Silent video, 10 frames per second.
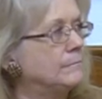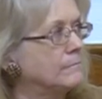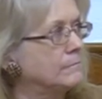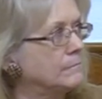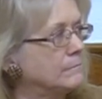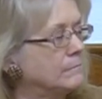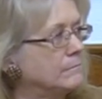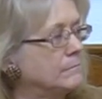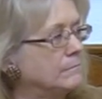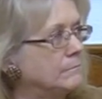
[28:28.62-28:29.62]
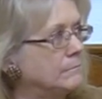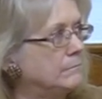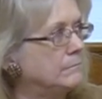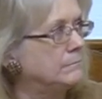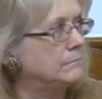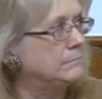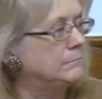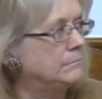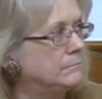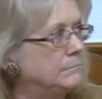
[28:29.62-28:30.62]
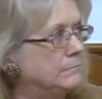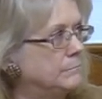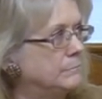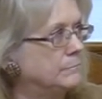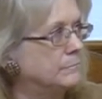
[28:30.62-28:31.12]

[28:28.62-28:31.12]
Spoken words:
(silent)